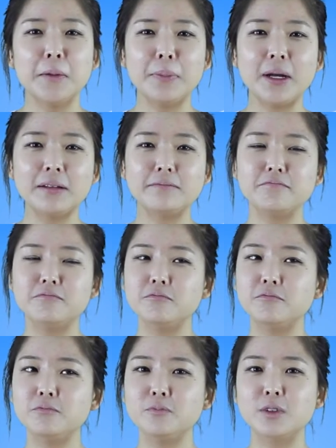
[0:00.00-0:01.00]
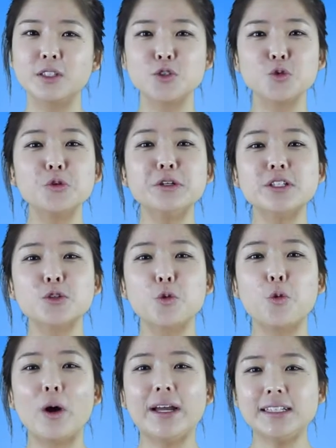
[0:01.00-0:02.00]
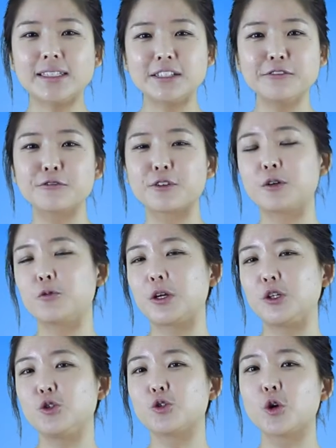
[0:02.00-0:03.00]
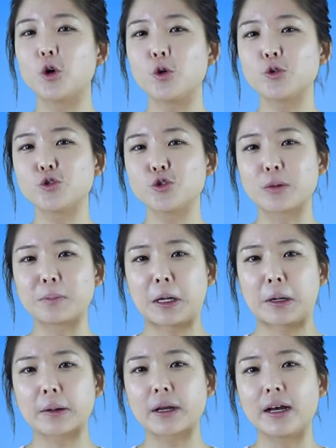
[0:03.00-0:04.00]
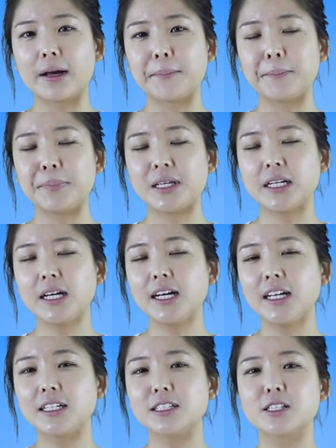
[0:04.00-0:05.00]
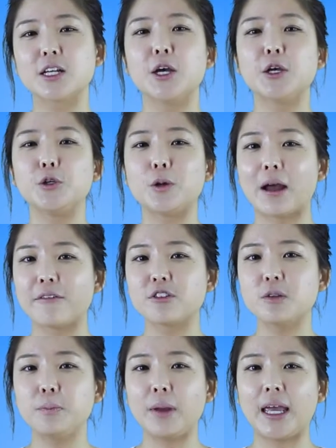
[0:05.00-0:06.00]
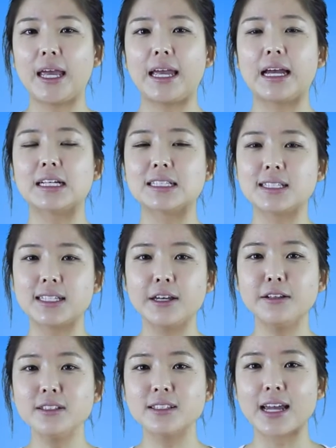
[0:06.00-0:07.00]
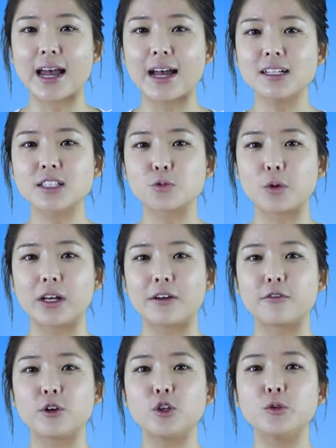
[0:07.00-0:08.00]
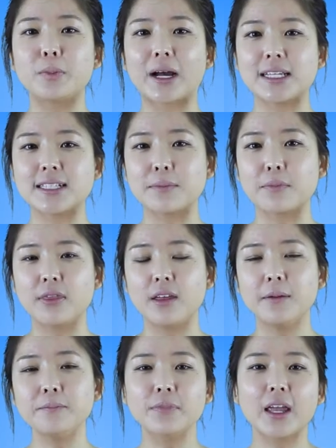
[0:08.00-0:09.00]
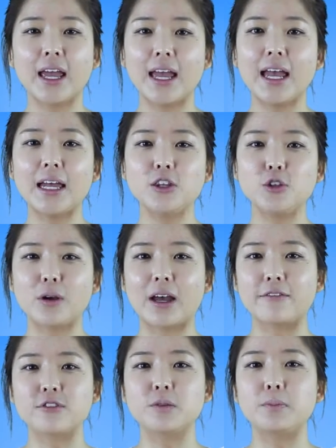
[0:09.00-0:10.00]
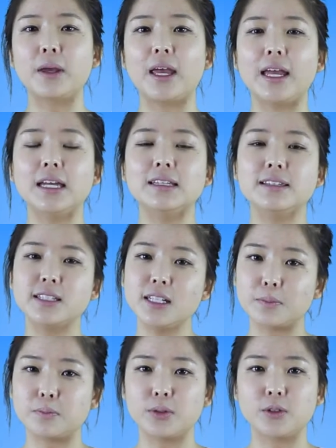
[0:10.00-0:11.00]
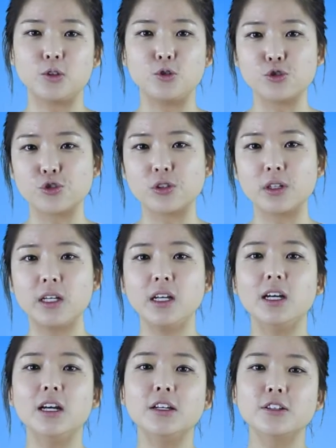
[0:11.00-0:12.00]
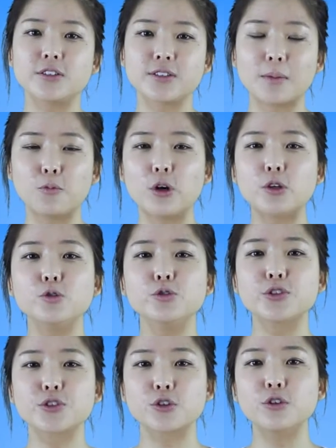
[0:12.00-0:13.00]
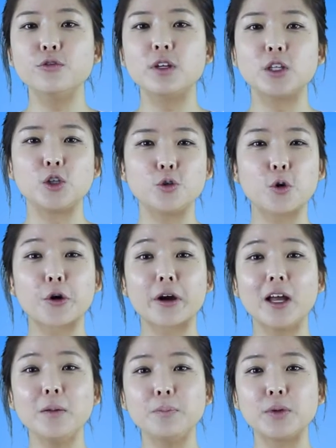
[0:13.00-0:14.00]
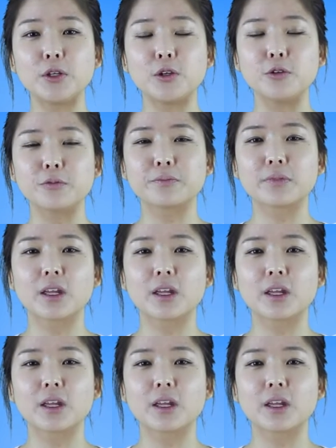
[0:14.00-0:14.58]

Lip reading: But the story is quite different when you go to America because you have to pay a sales tax whenever you buy something, and you have to pay tip, usually to someone who's serving you or helping you.